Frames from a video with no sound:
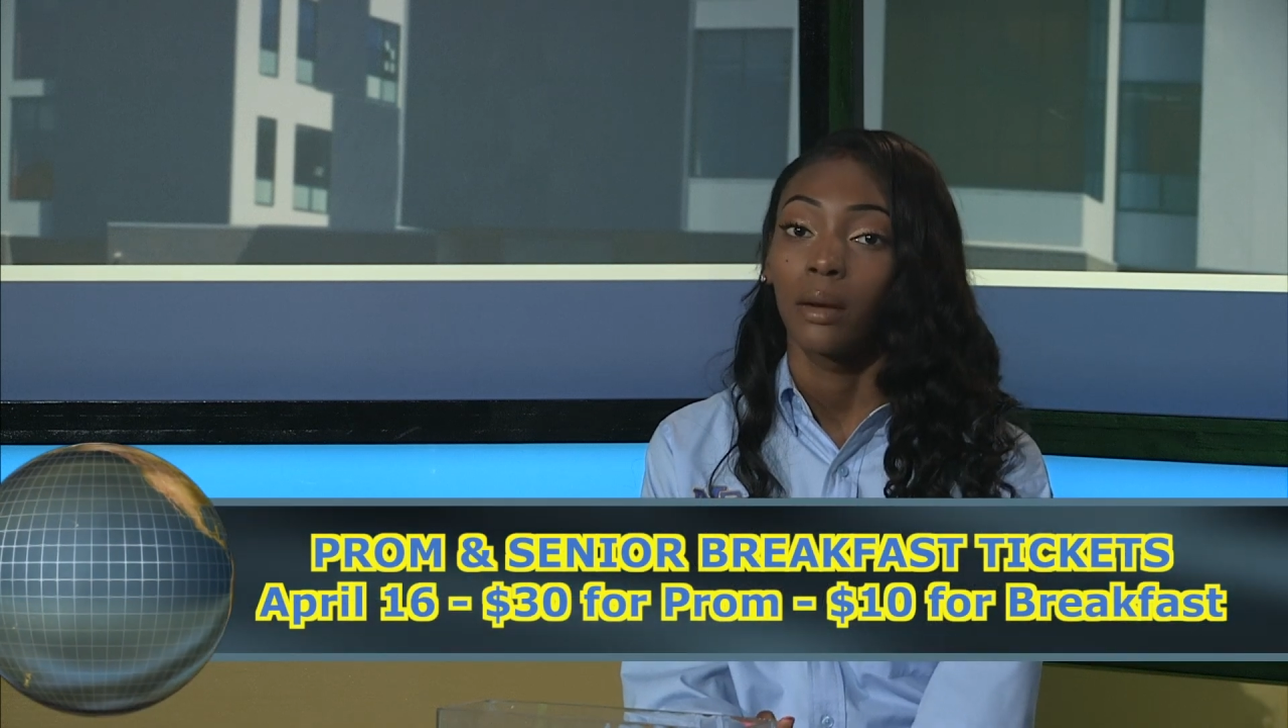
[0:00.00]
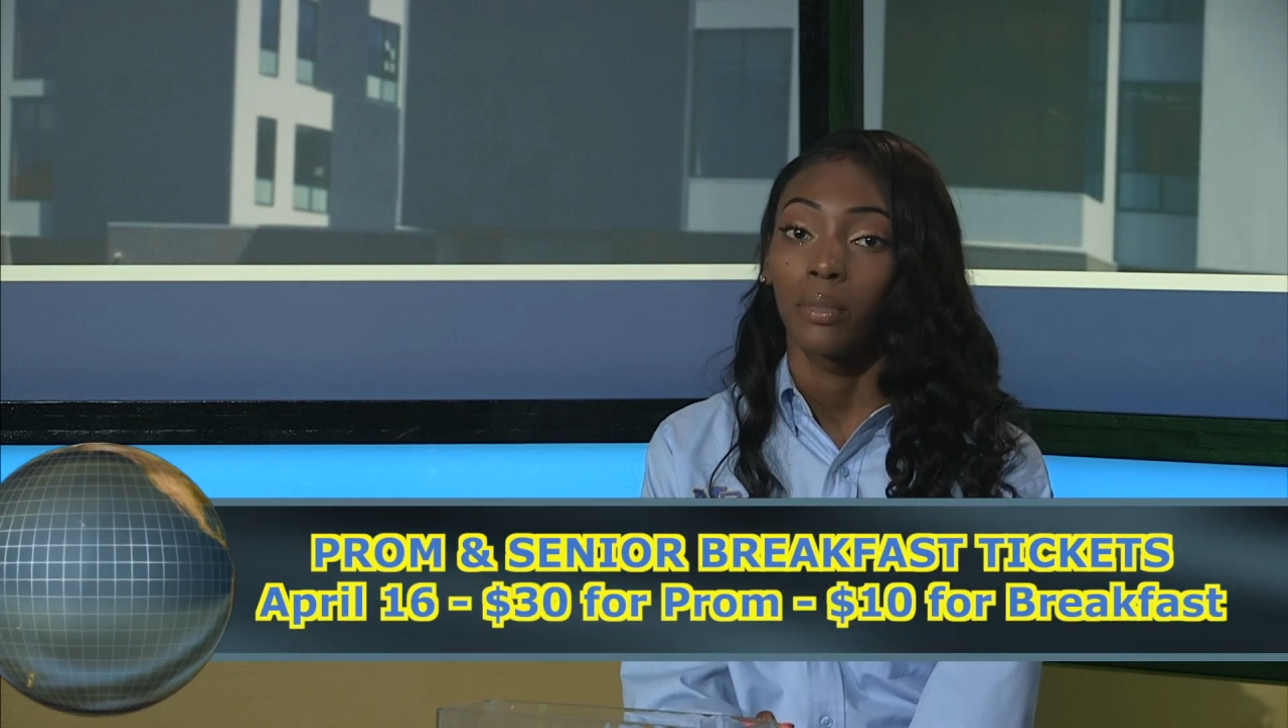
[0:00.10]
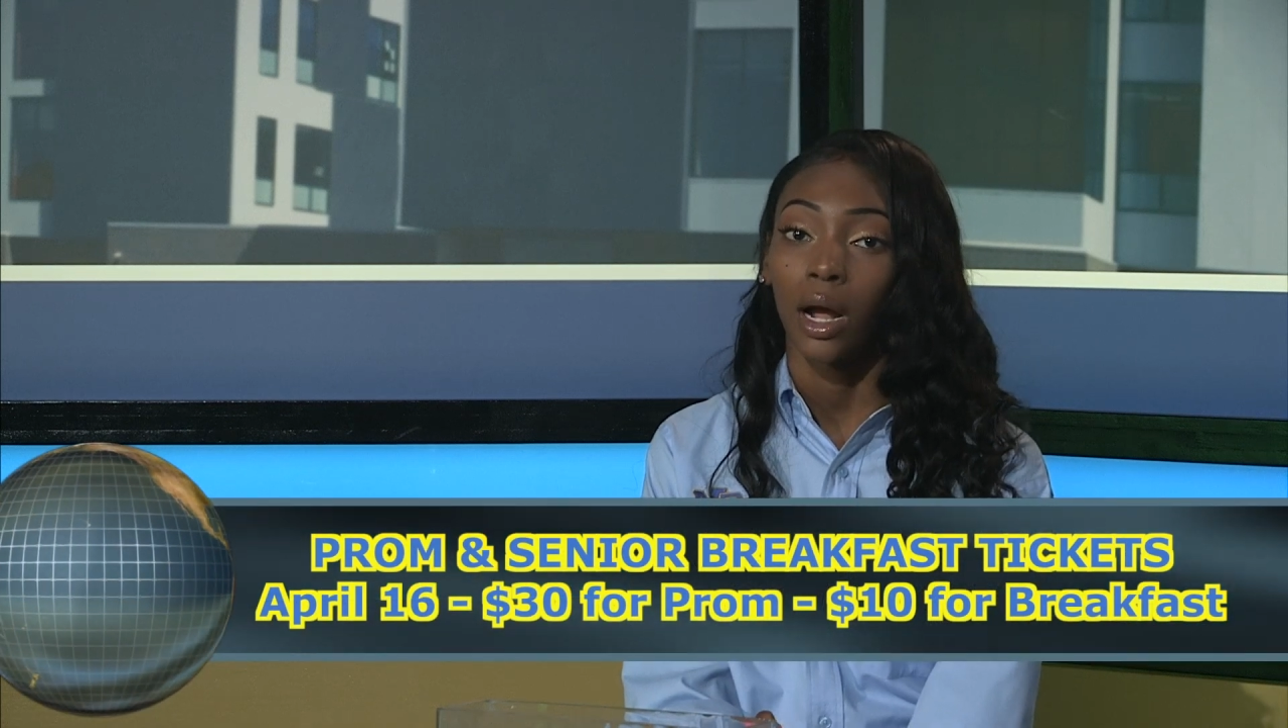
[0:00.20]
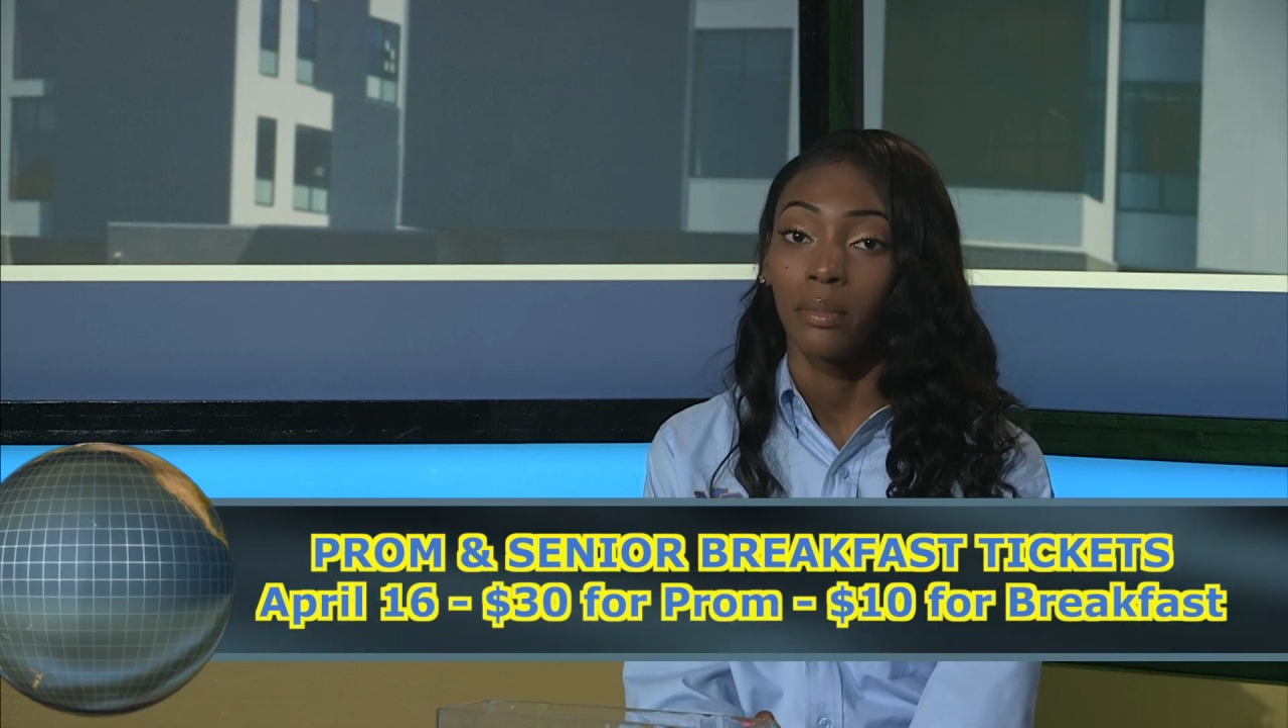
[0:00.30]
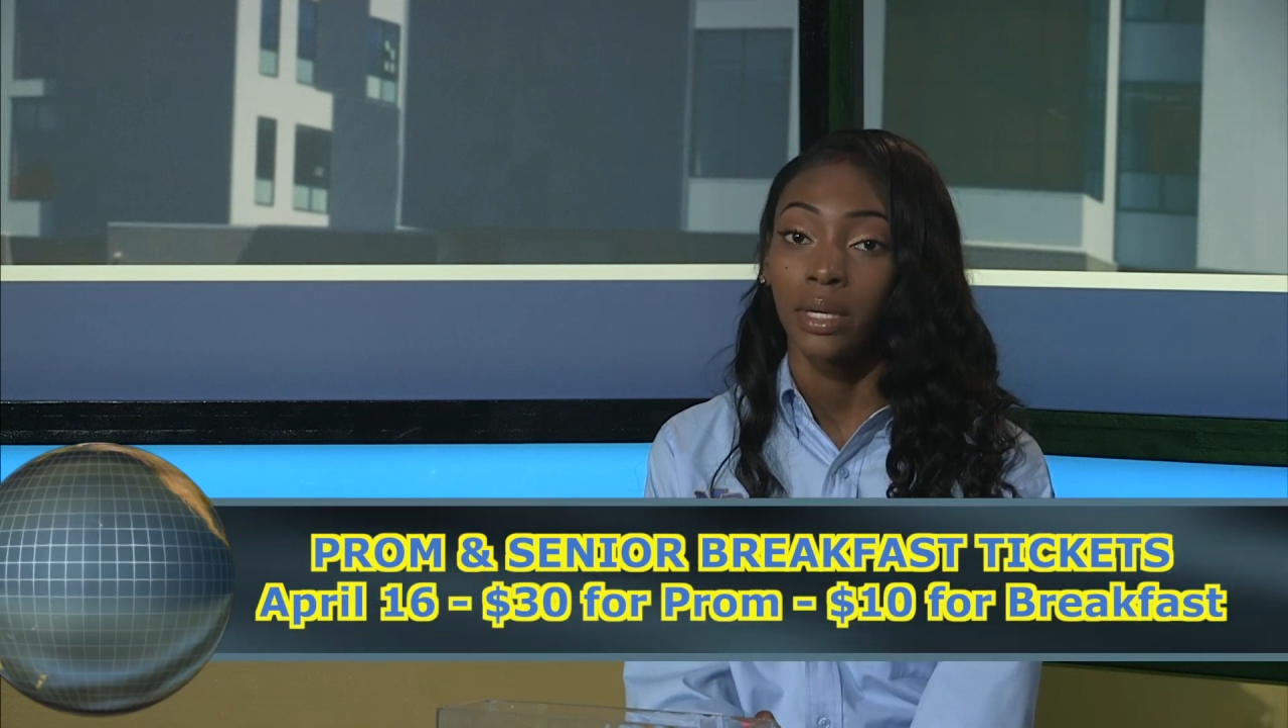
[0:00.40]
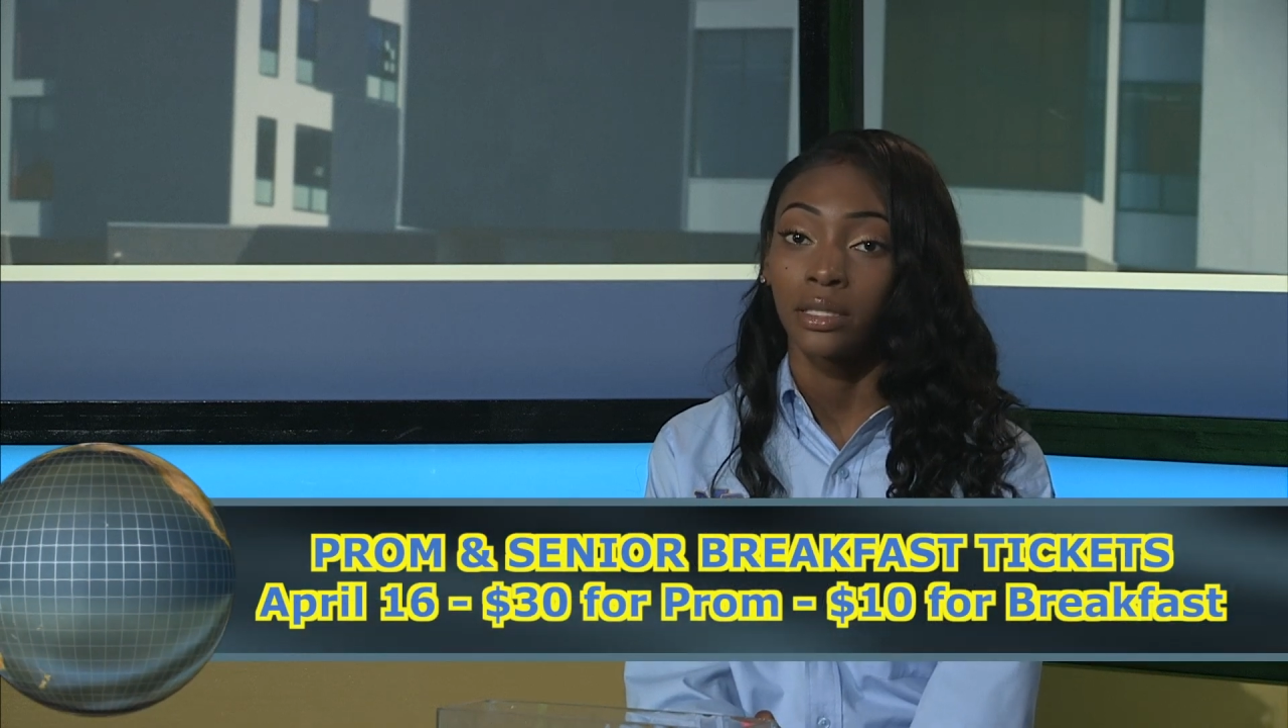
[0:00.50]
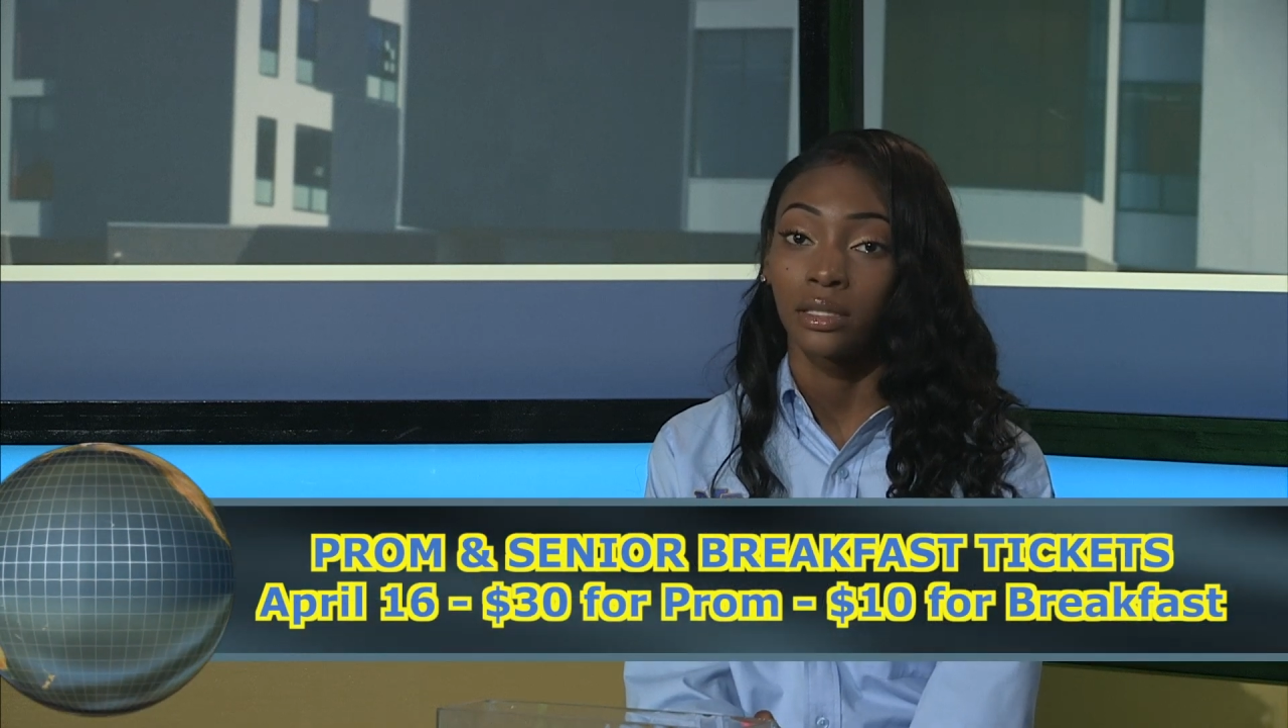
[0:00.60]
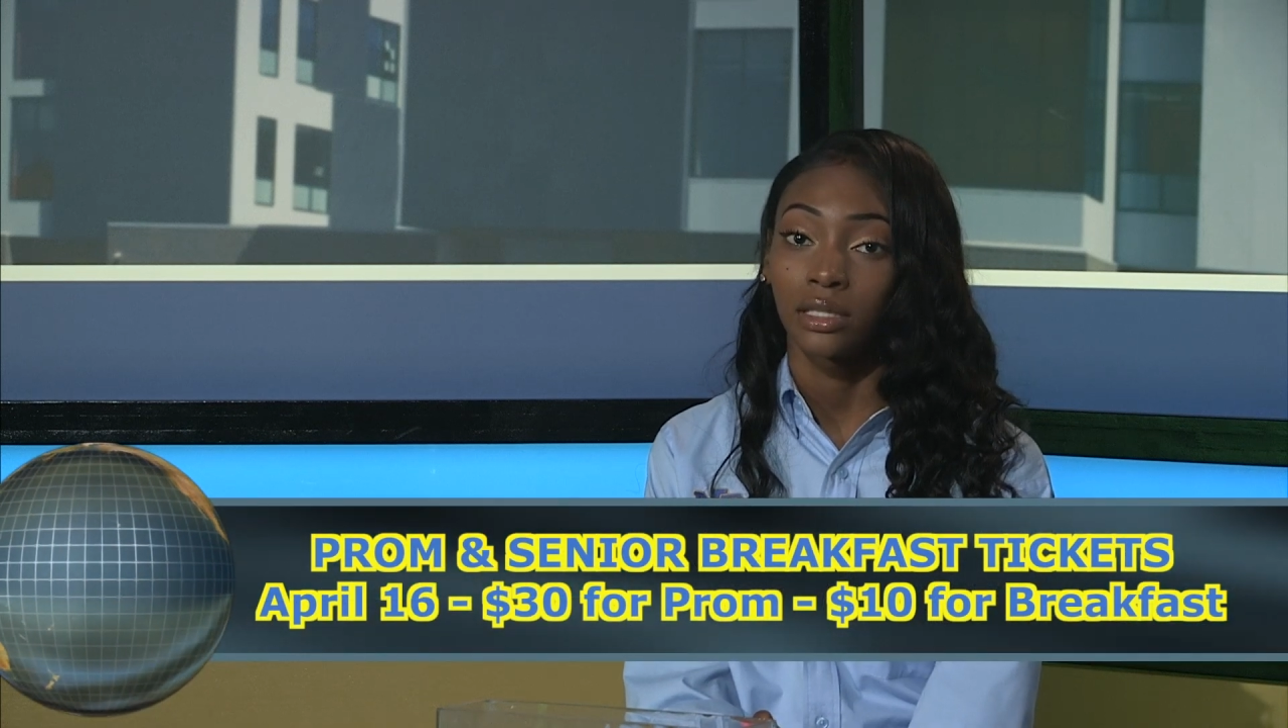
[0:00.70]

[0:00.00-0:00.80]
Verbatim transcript: Prom and